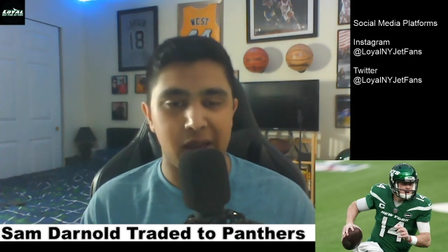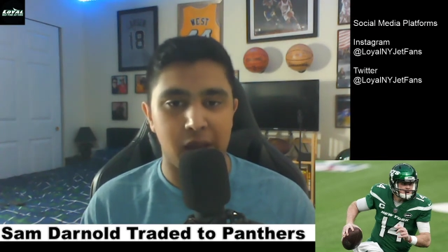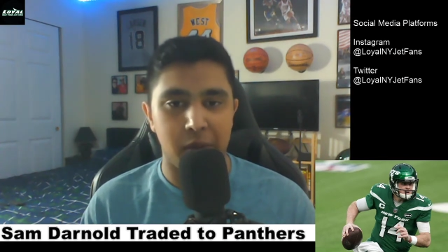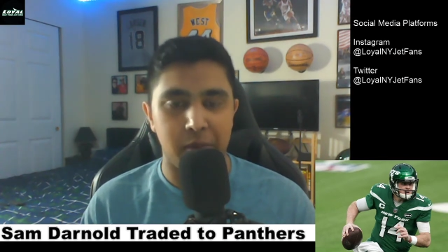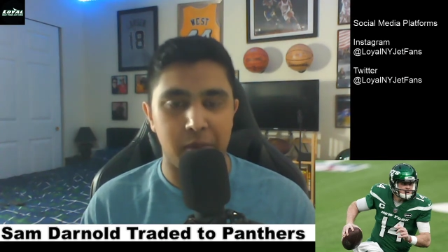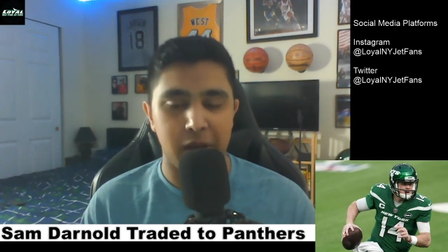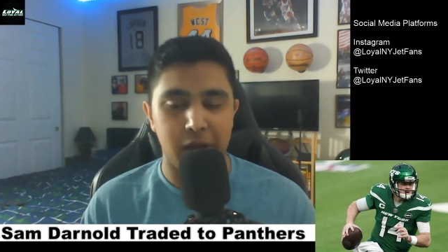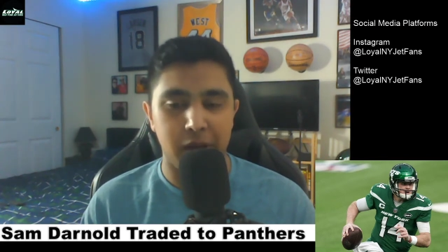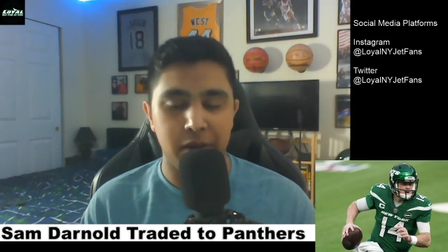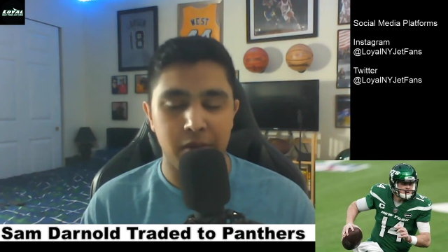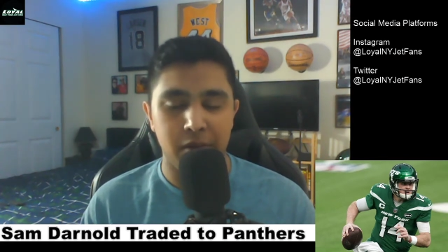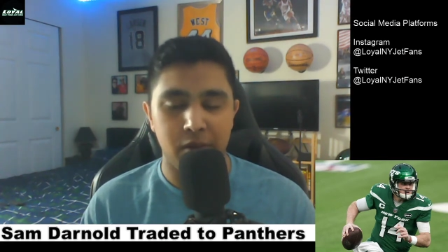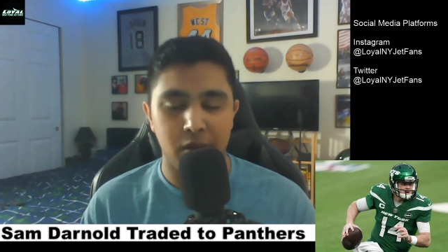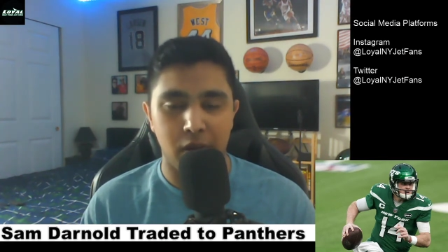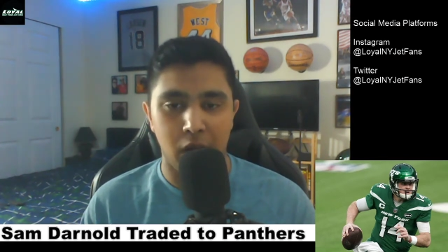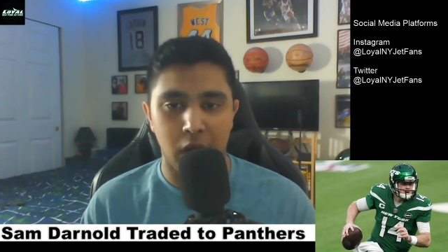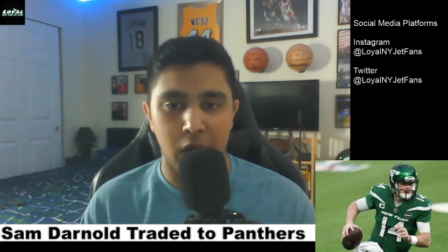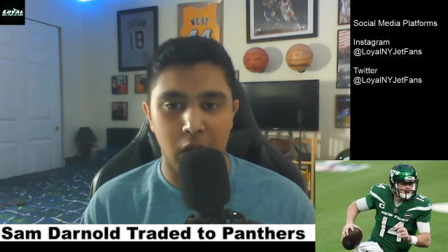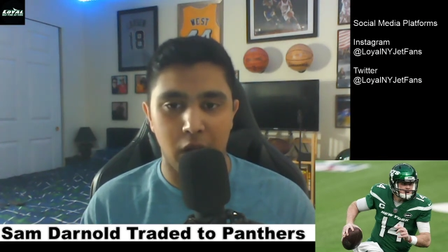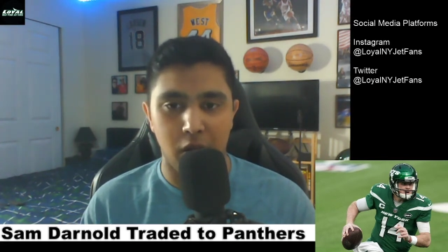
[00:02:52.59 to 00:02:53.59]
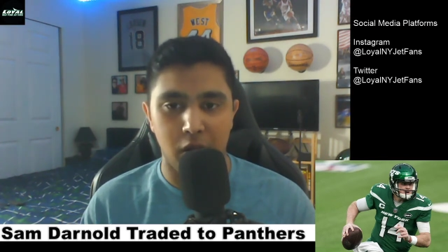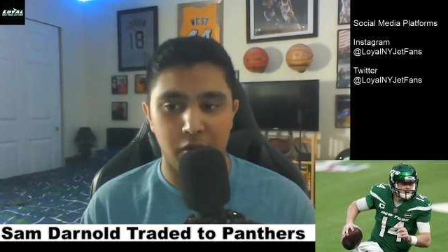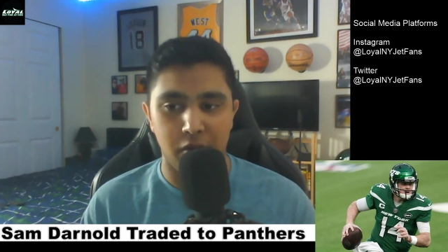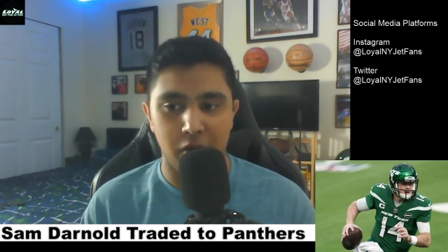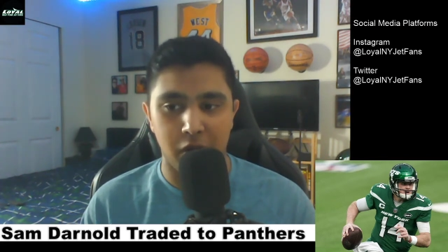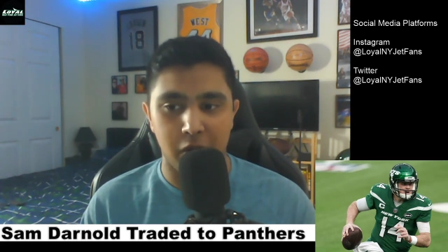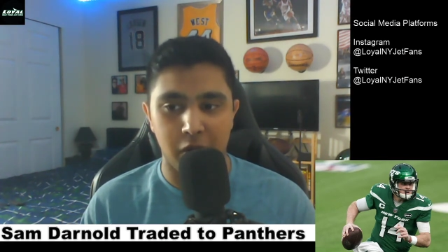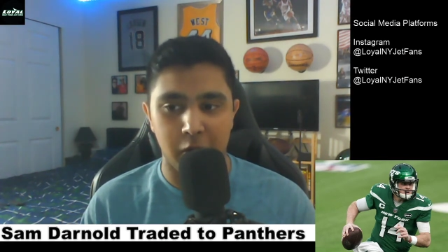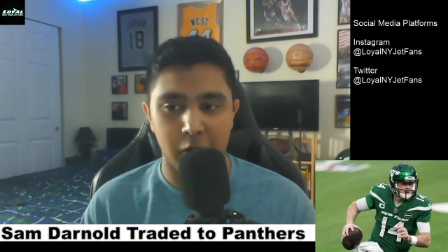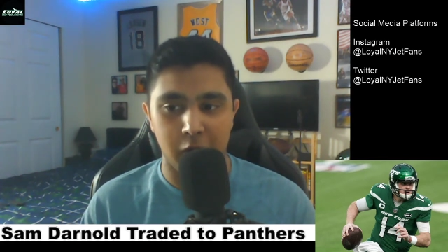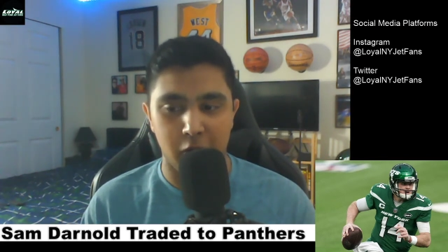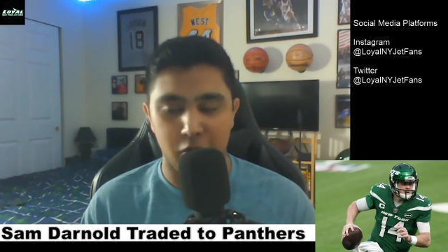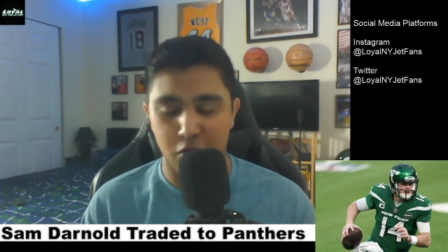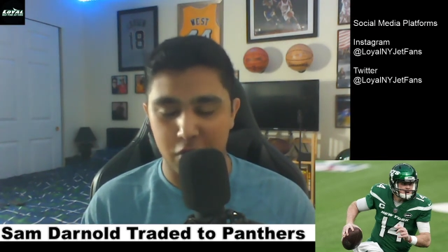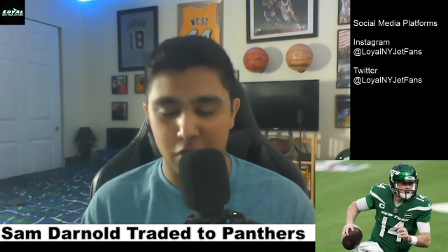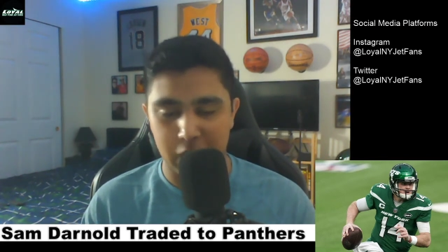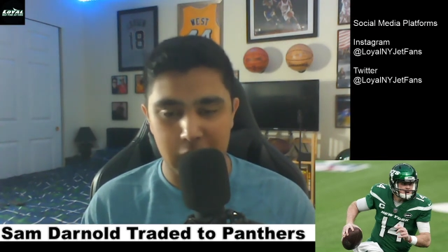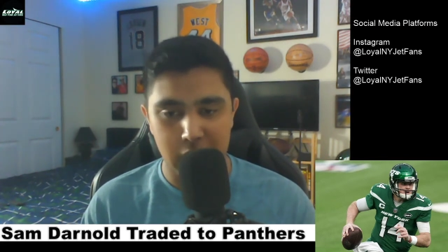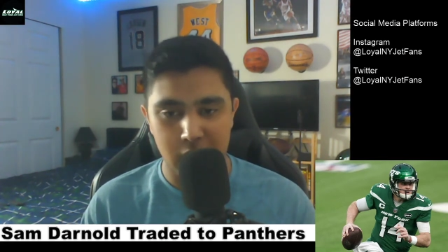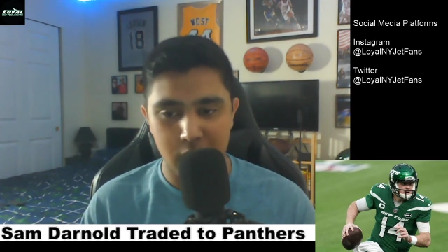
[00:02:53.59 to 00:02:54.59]
coming in, a
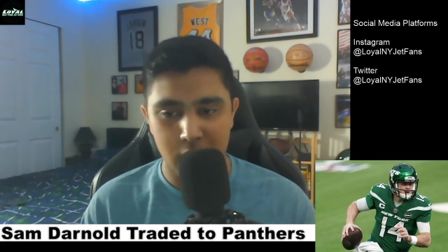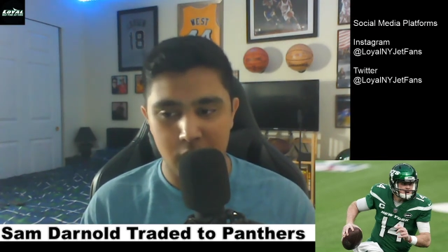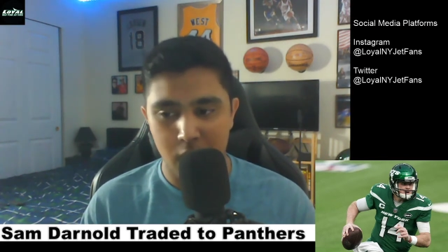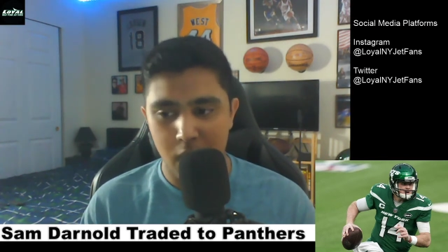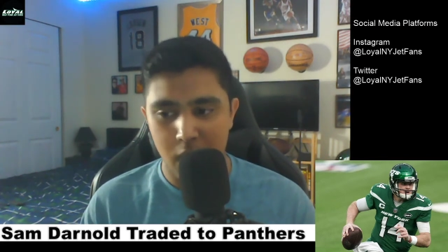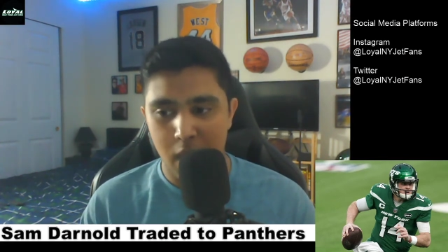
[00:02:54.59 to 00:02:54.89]
rookie,